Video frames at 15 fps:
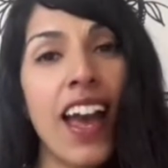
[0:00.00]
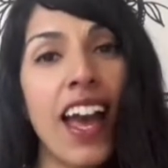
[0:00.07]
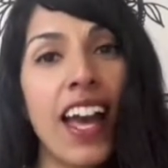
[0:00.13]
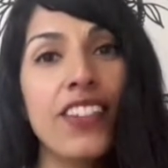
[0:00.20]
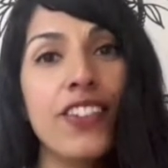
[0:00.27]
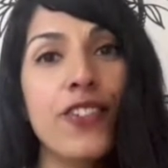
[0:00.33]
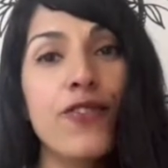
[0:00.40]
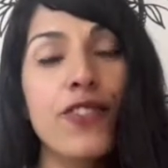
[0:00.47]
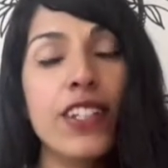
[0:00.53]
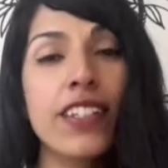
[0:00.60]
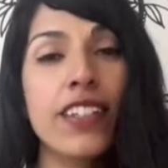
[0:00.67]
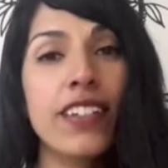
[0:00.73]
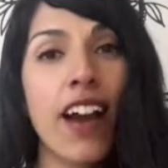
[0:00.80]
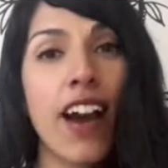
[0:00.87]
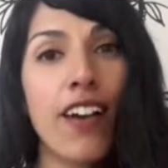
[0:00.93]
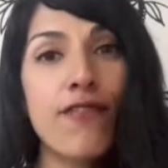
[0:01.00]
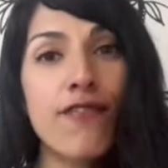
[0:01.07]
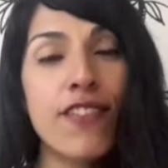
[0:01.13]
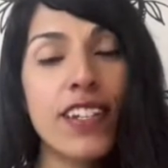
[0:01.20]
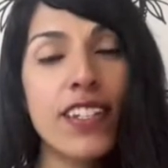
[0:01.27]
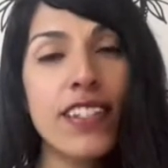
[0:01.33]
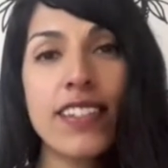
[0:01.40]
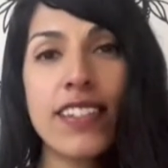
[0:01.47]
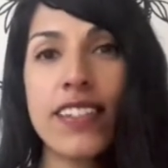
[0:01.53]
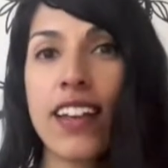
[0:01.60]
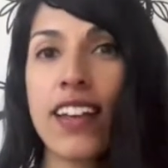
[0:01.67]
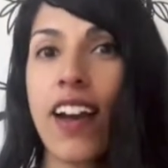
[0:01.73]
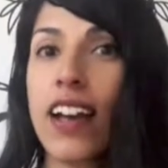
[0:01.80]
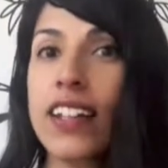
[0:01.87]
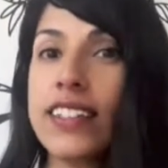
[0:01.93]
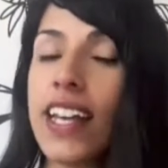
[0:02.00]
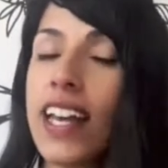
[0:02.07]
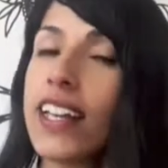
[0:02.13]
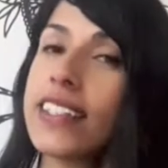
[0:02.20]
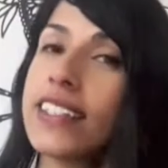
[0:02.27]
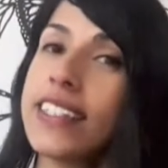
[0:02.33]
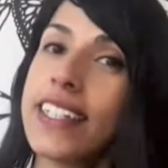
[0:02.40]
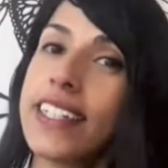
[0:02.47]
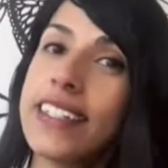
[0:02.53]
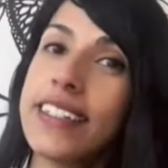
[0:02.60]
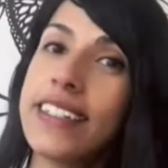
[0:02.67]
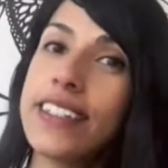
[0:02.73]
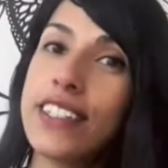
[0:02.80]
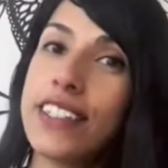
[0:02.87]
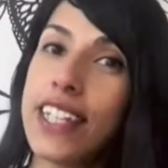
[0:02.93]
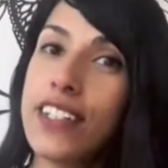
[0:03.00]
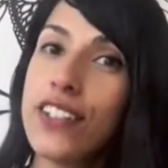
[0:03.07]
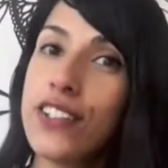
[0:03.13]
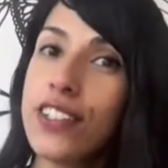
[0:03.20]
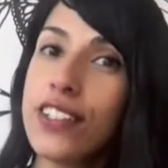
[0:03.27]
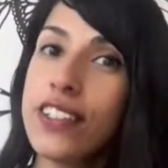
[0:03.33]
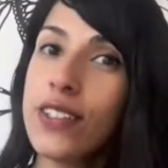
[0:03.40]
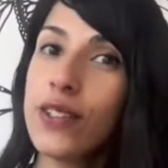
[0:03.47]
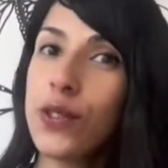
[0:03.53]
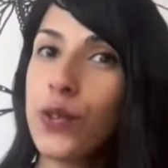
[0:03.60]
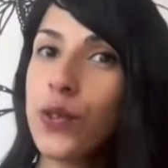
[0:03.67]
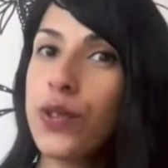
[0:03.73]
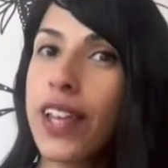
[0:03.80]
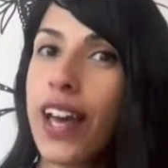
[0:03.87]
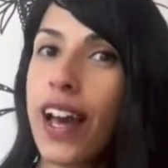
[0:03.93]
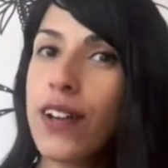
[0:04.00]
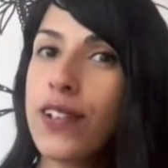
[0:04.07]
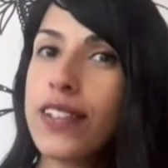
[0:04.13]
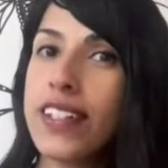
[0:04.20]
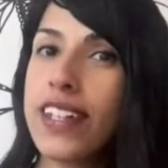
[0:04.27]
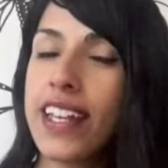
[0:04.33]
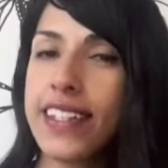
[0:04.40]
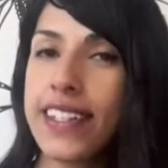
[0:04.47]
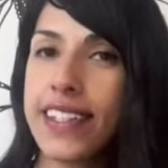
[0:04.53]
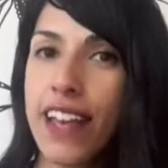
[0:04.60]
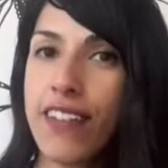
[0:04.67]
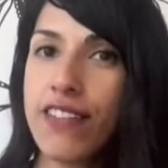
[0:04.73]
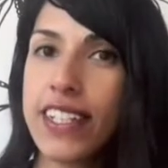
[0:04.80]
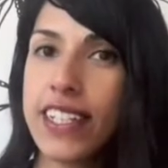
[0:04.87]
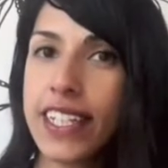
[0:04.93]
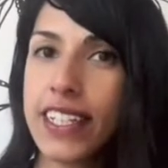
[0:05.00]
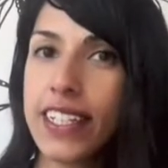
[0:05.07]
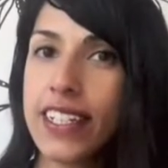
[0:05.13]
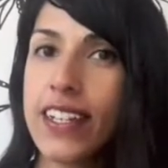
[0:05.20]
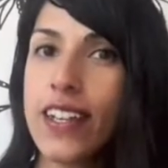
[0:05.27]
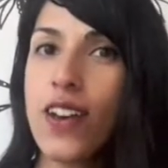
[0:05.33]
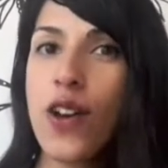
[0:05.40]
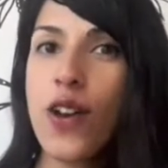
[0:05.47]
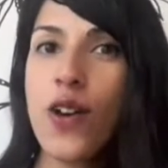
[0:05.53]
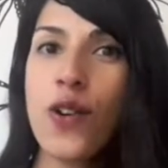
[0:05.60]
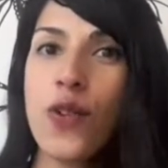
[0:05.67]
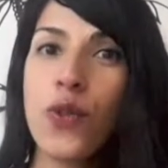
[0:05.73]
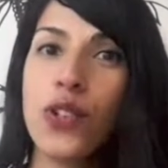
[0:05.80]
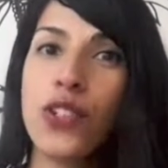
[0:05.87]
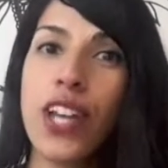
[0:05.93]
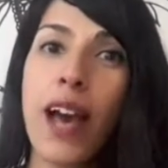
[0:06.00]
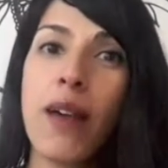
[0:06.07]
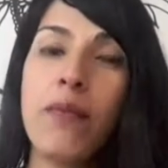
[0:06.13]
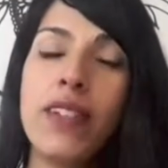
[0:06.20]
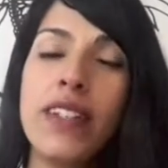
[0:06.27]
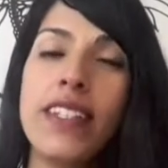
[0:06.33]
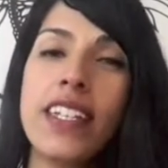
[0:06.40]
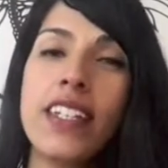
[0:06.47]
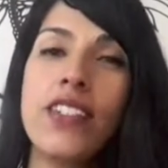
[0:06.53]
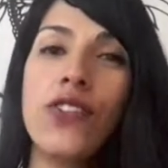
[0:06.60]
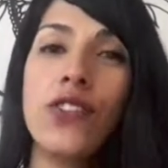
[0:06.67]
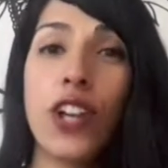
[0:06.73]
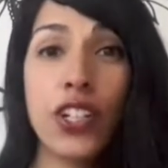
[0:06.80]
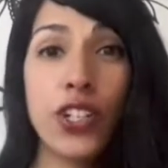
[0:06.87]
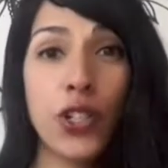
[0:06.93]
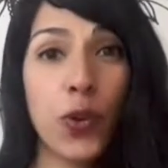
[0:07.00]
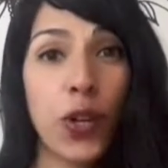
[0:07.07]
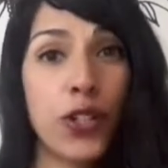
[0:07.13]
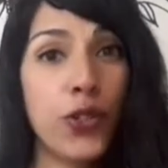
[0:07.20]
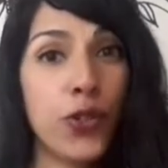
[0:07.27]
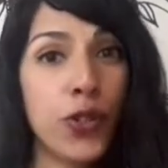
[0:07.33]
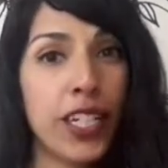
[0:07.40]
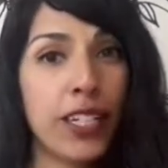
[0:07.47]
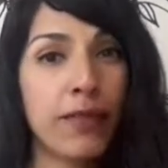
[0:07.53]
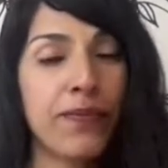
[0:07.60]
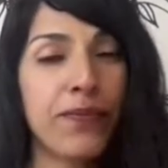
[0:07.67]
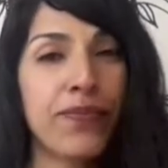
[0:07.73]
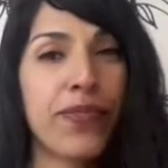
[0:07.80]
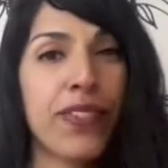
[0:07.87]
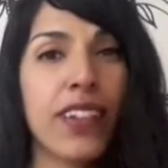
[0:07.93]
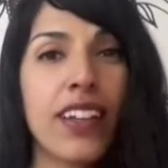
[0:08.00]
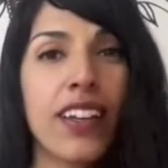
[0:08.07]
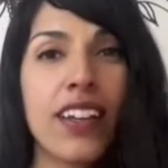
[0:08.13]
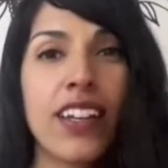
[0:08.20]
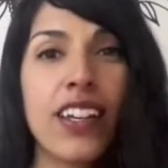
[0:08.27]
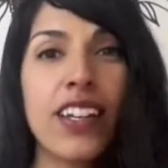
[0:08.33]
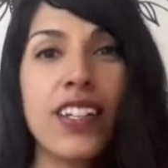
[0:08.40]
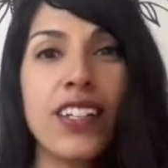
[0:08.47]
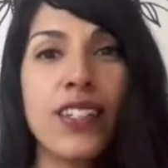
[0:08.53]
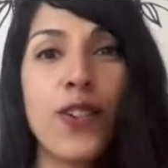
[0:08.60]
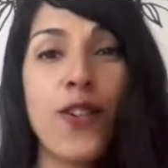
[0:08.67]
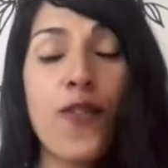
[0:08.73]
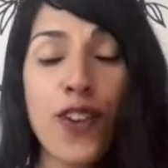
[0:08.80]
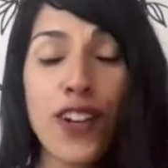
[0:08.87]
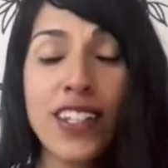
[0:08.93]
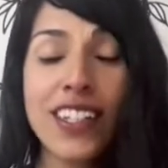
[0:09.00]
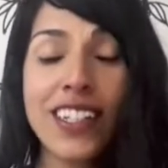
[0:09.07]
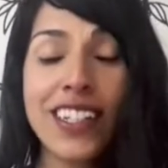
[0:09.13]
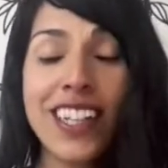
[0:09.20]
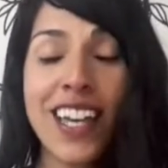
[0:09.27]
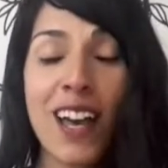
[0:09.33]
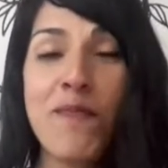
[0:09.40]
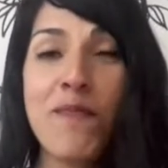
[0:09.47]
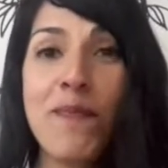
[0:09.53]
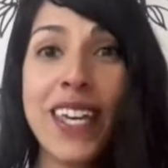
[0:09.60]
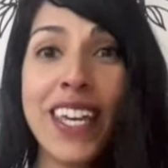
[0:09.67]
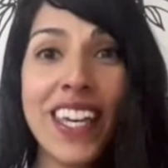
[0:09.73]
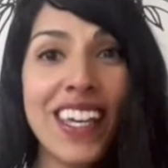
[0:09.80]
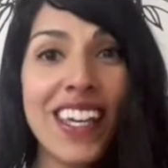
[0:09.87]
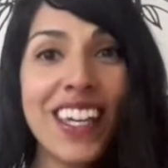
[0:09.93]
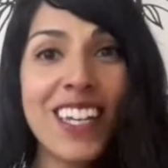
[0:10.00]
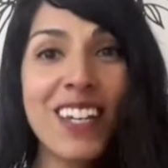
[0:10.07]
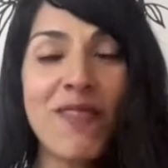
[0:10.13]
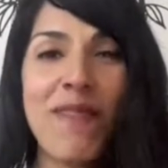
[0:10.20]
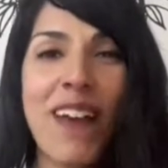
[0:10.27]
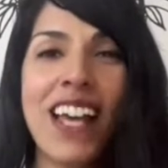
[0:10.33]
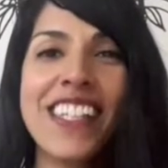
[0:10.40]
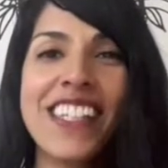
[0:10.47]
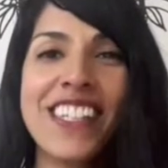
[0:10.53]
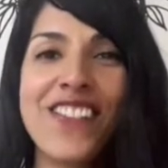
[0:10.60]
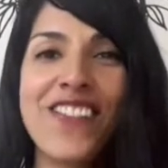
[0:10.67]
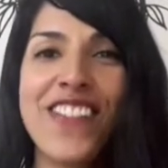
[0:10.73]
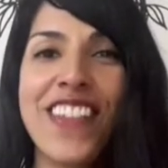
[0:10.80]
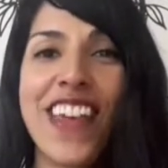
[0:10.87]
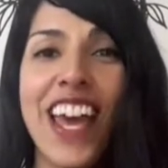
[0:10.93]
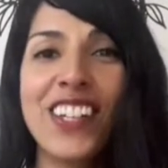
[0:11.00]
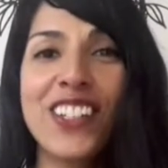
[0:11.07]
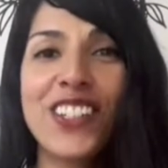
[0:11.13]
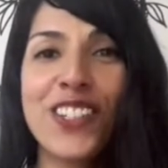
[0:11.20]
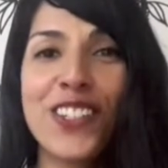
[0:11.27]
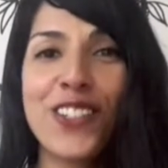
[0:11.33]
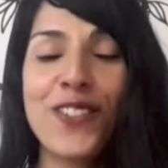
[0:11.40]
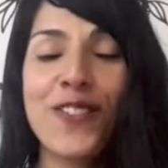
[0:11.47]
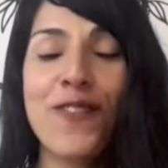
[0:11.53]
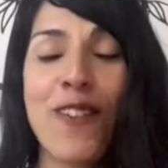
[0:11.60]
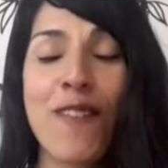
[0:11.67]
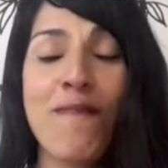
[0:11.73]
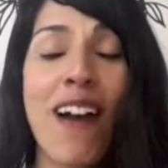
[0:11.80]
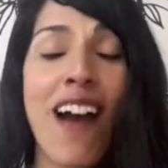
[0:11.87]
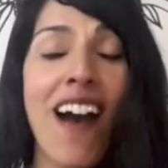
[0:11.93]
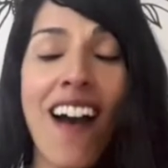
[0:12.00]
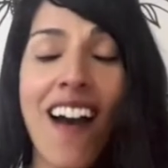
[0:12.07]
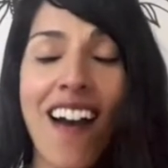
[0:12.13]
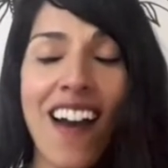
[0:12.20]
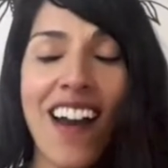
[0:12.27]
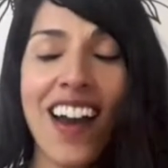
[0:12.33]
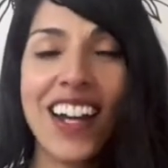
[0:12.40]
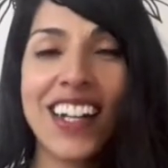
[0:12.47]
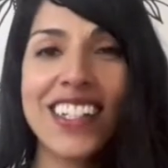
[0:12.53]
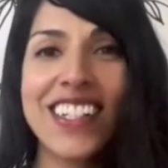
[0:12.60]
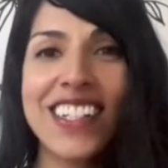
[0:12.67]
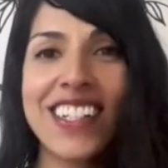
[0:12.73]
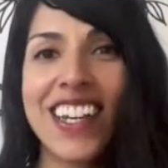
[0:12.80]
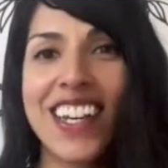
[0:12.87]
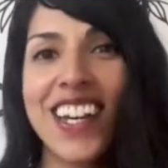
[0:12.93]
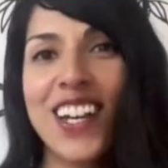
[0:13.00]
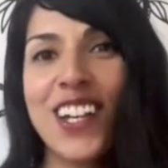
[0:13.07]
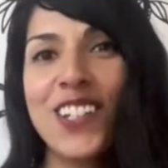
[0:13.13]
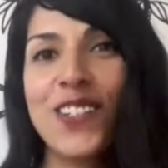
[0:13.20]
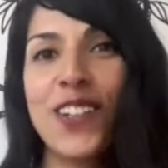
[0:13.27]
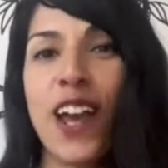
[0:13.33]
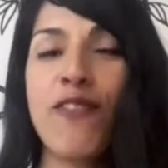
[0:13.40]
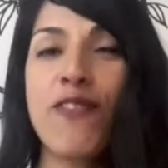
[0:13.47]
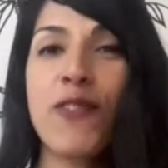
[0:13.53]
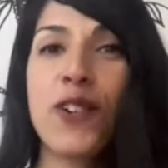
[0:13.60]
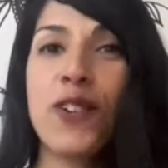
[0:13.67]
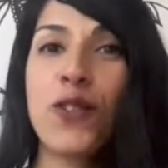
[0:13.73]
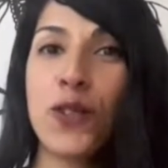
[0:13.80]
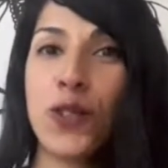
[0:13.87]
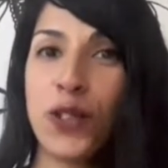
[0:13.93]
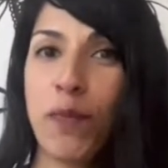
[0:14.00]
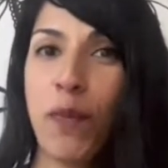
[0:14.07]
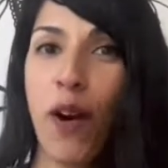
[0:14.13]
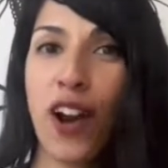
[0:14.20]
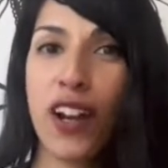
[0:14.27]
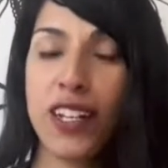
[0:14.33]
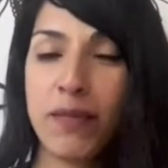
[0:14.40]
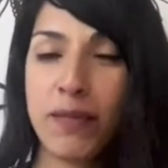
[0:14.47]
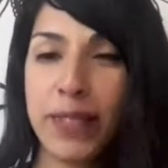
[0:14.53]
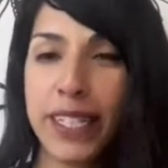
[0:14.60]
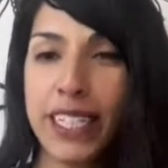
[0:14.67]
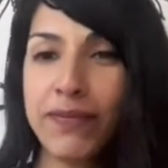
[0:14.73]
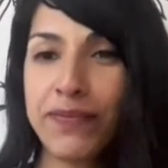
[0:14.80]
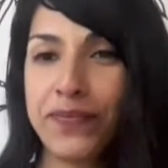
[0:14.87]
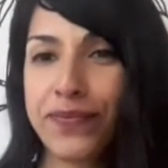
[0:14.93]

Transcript: at the recent conference, Contact in the Desert 2017, which happened in Joshua Tree. So firstly, a big, massive thank you from my heart to everyone who supported me.